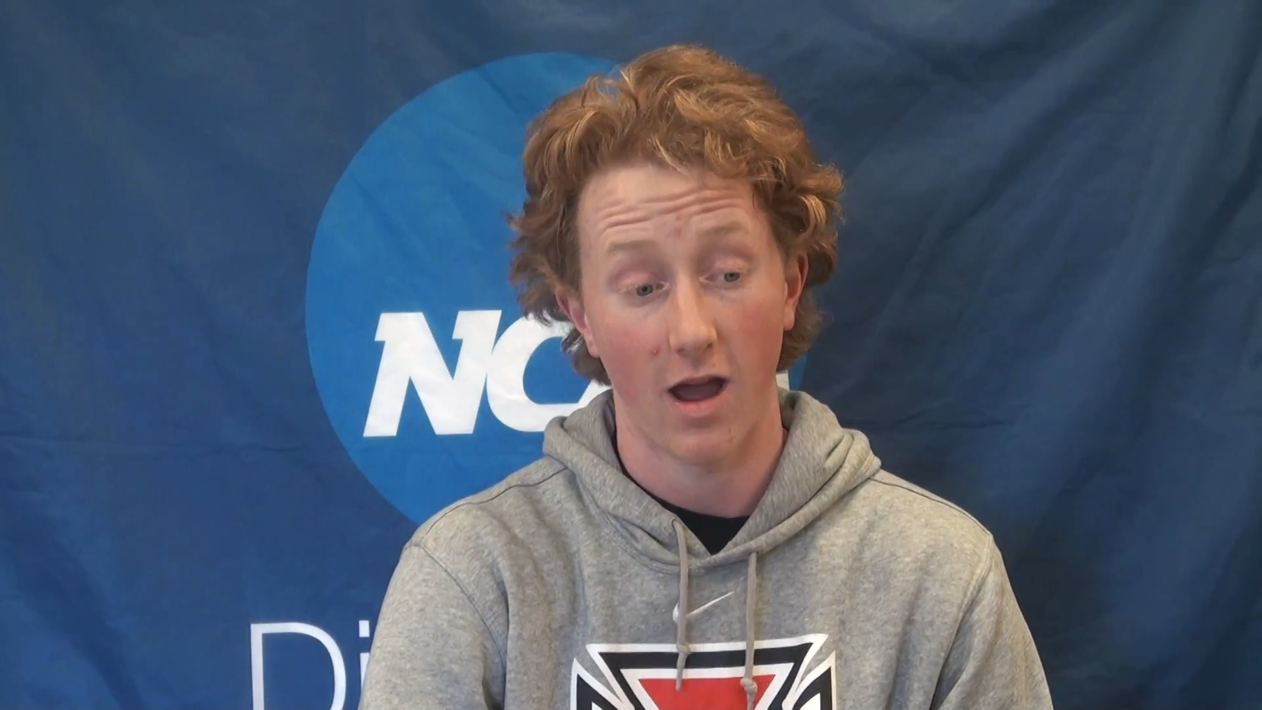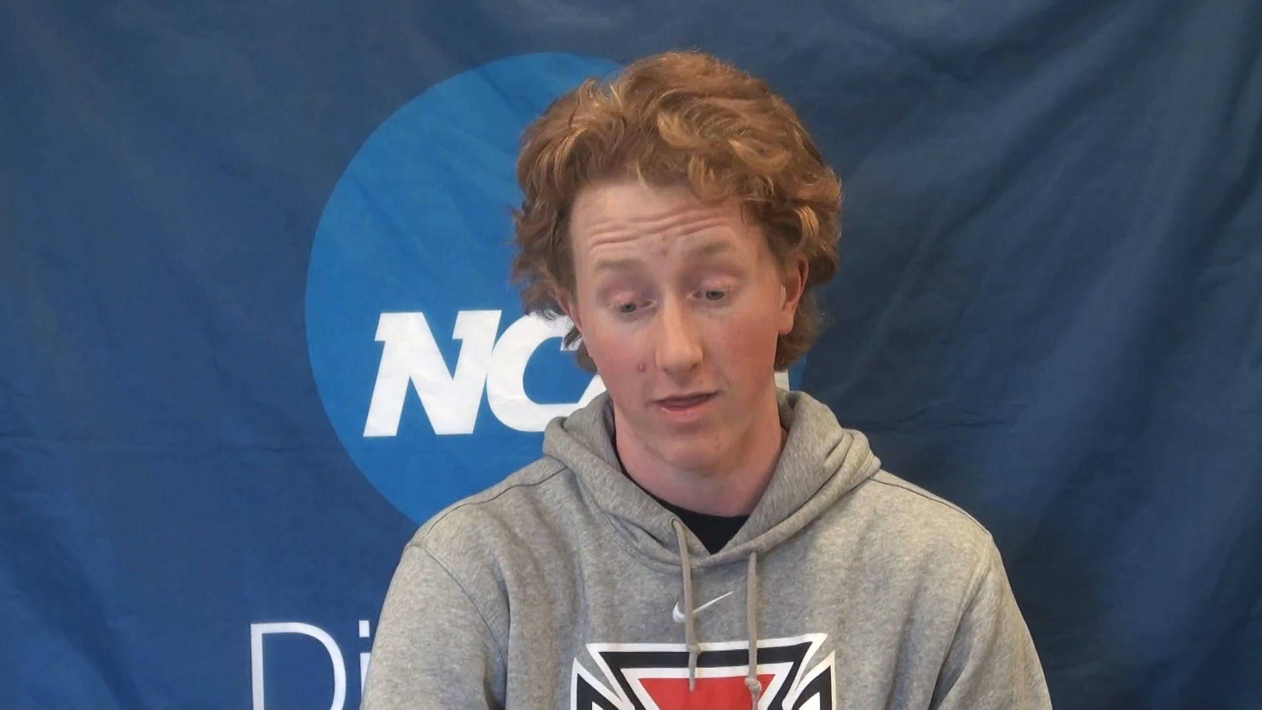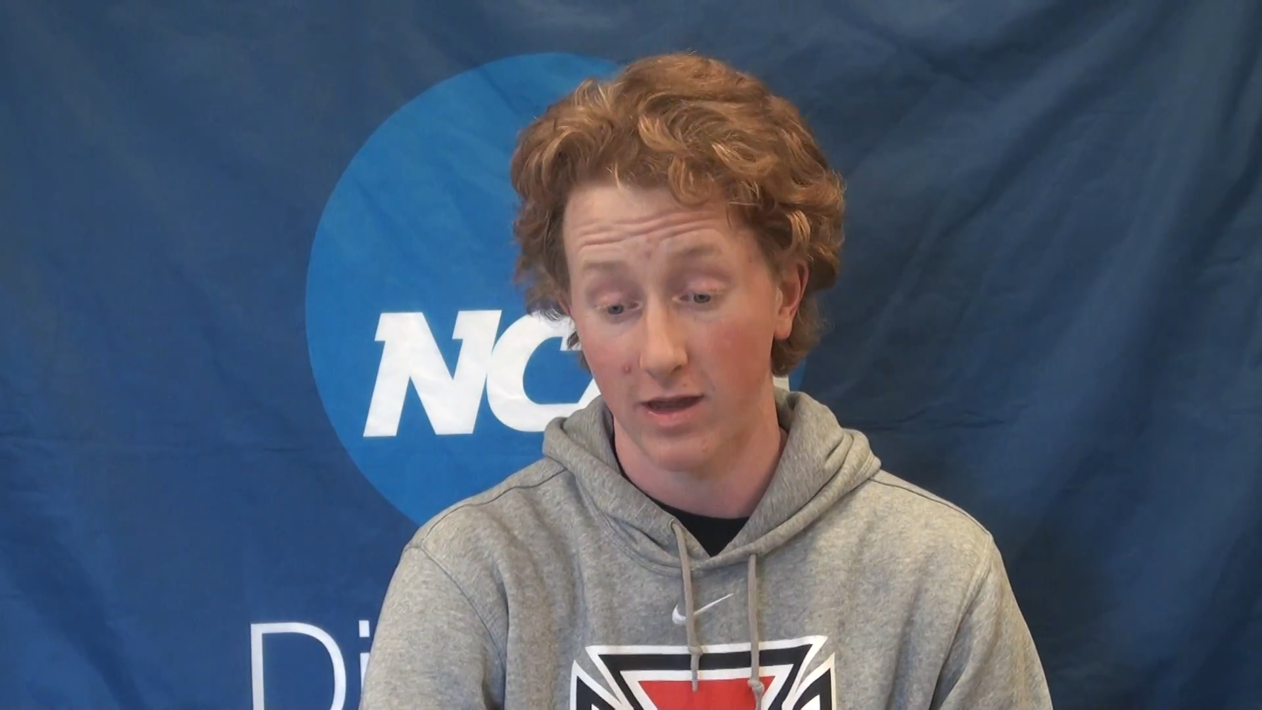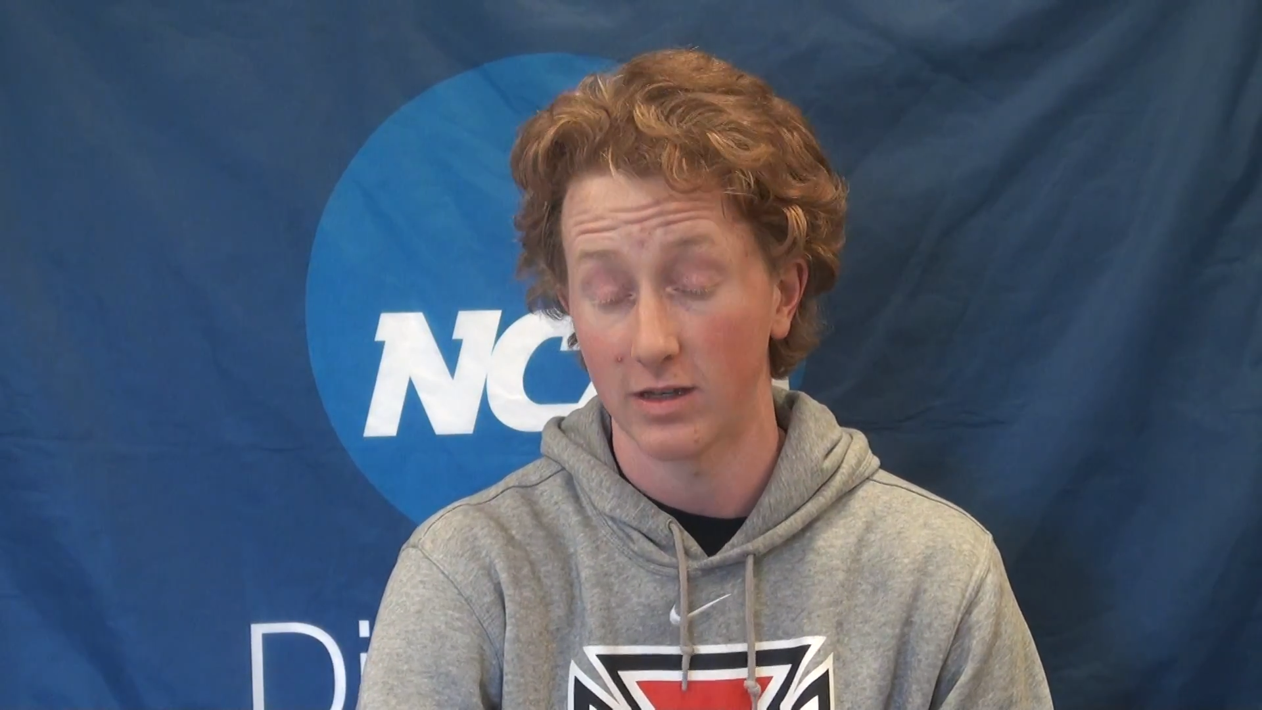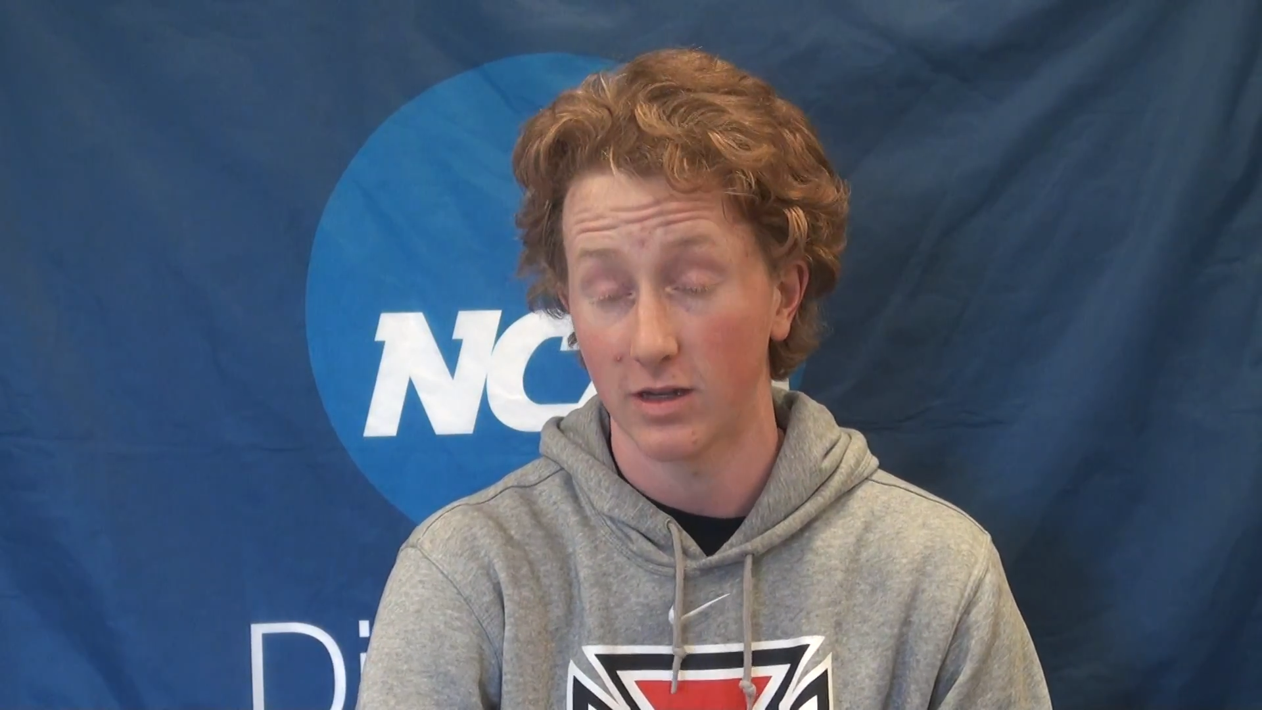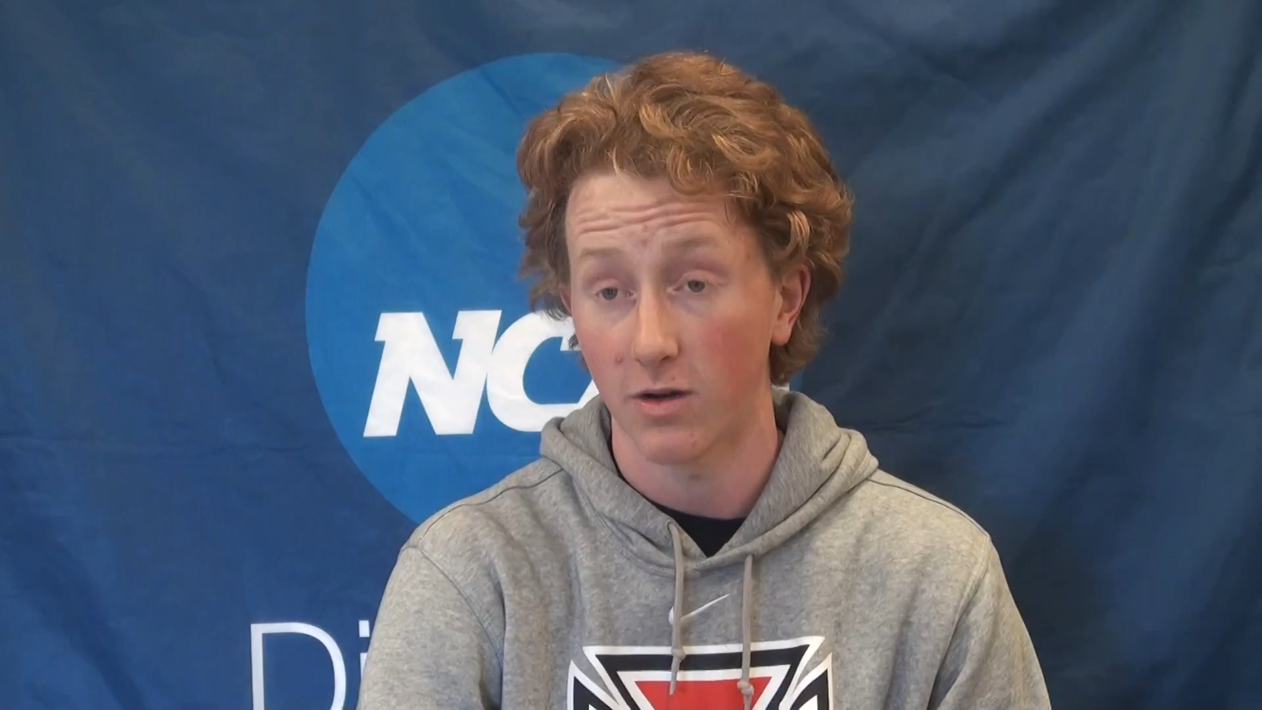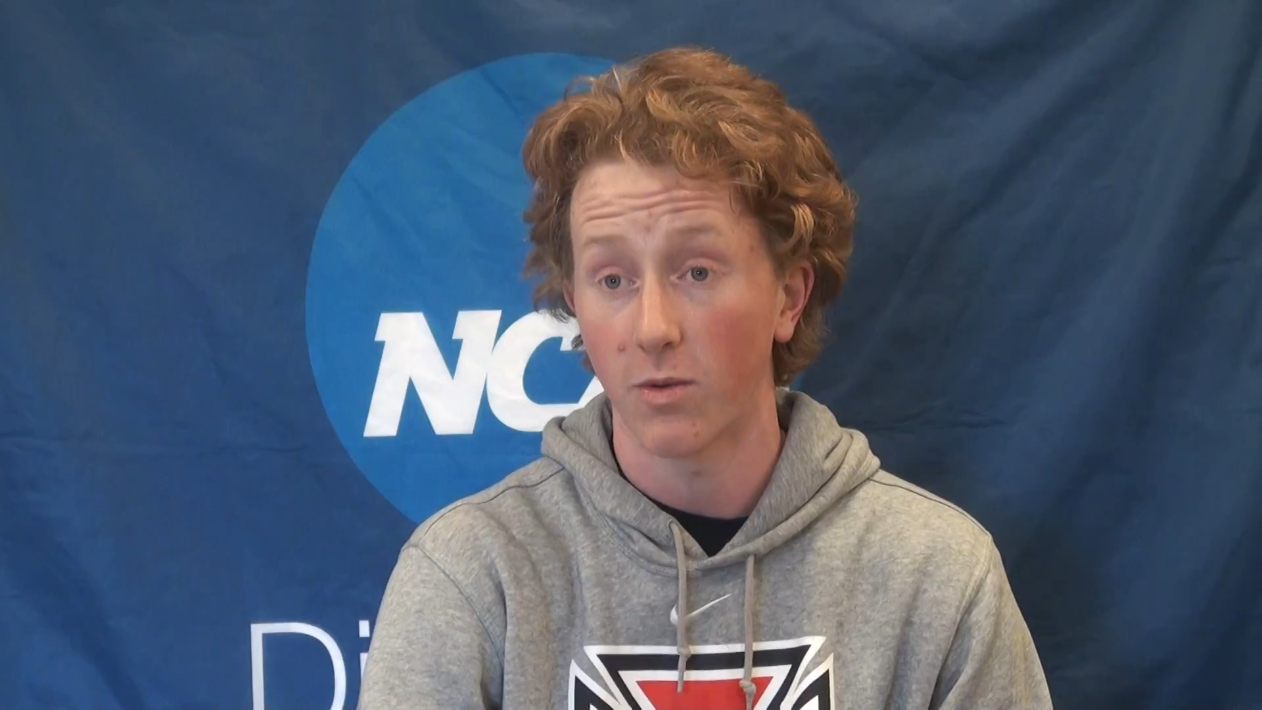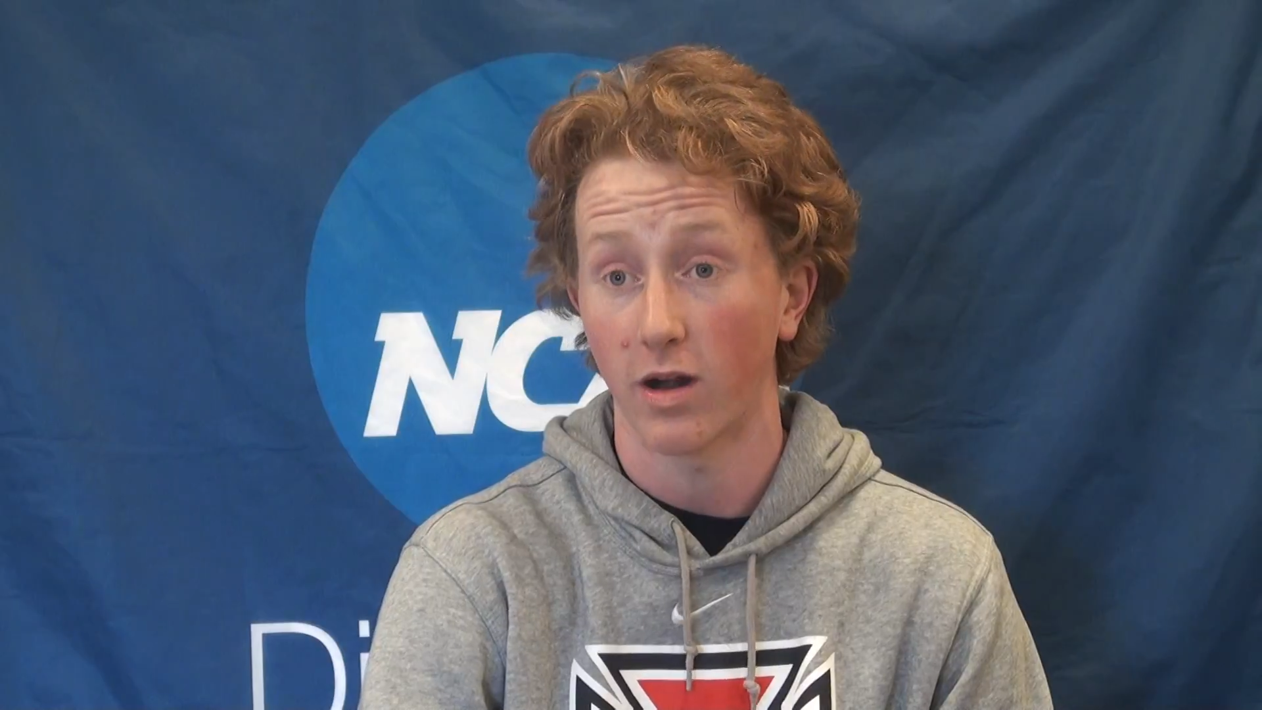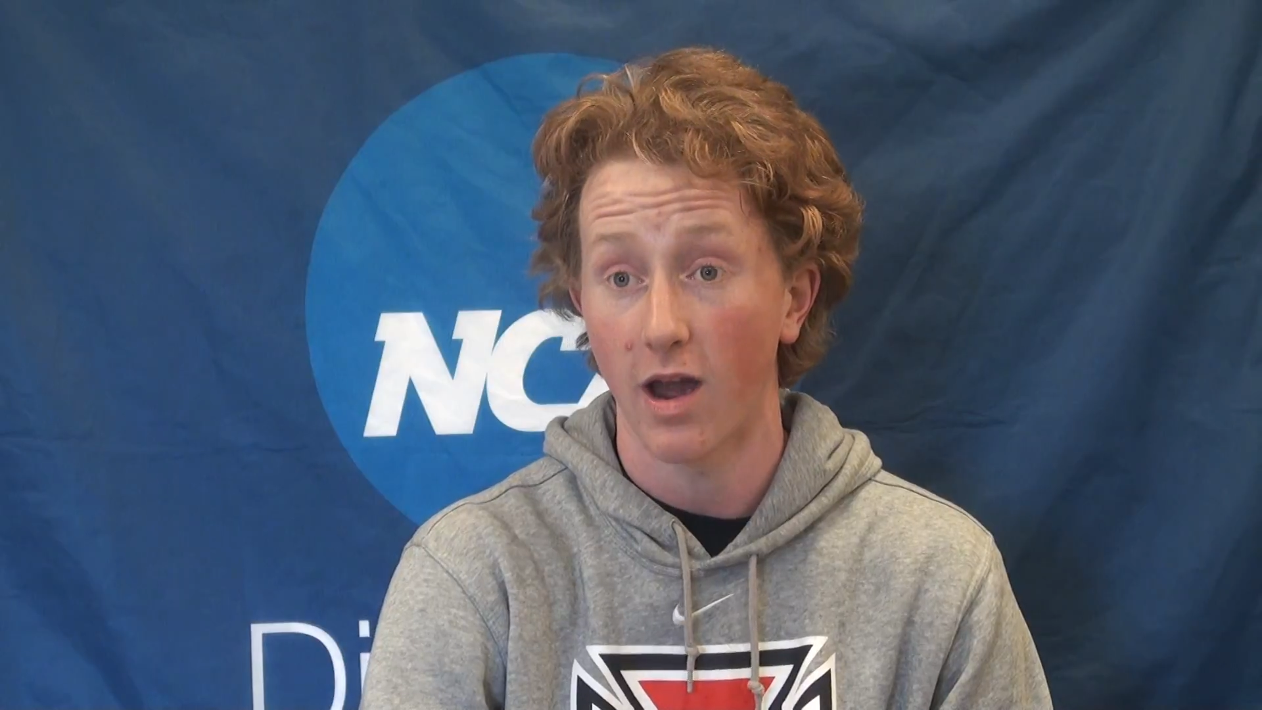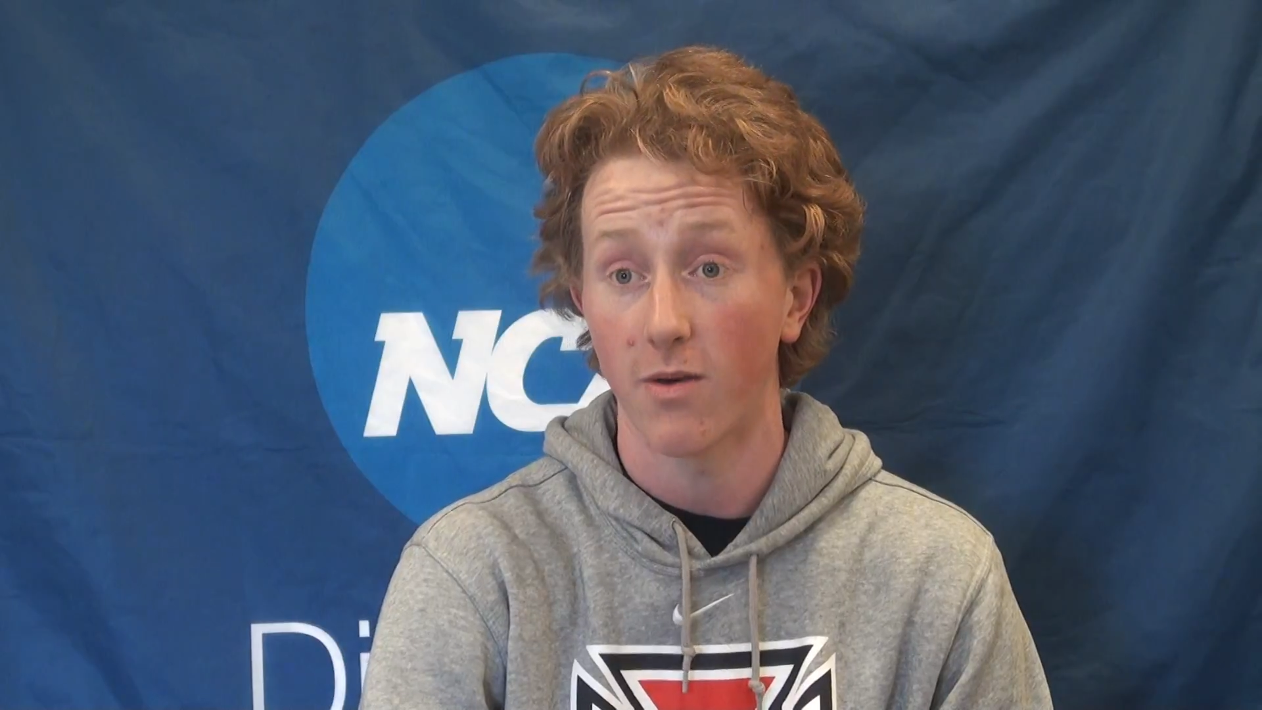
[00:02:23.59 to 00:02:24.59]
I think it's going to
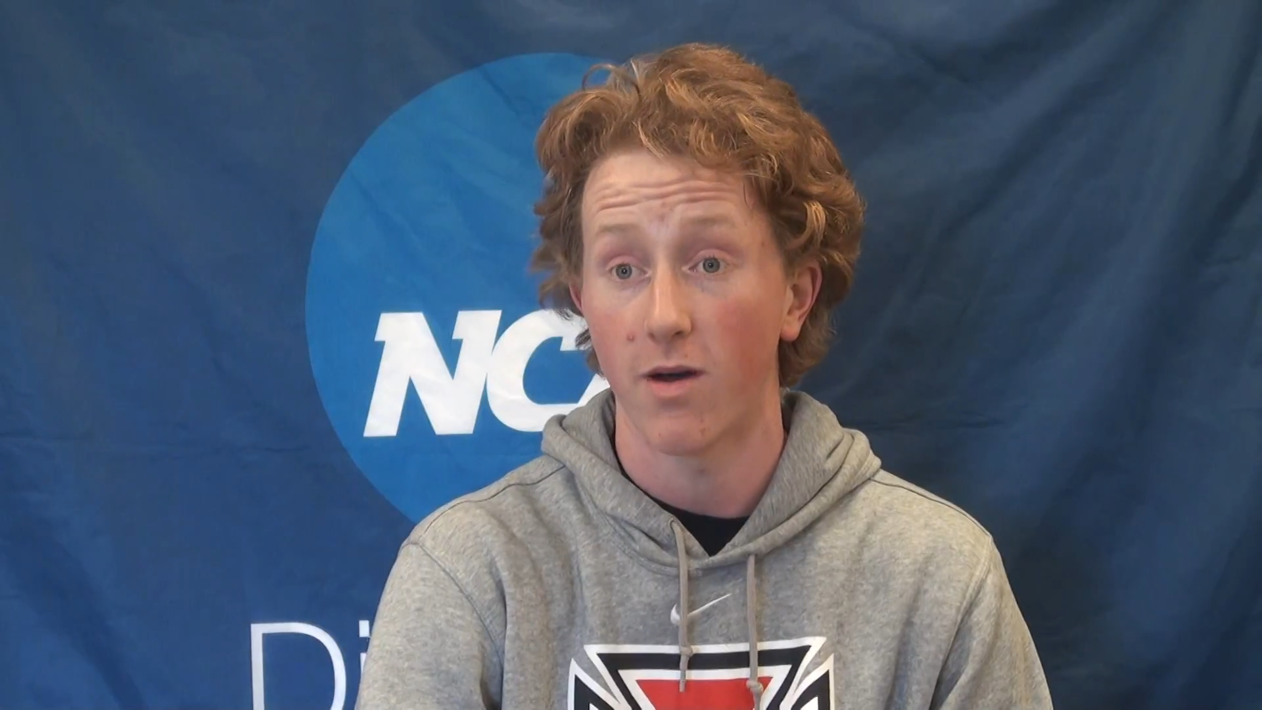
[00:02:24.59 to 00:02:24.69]
work out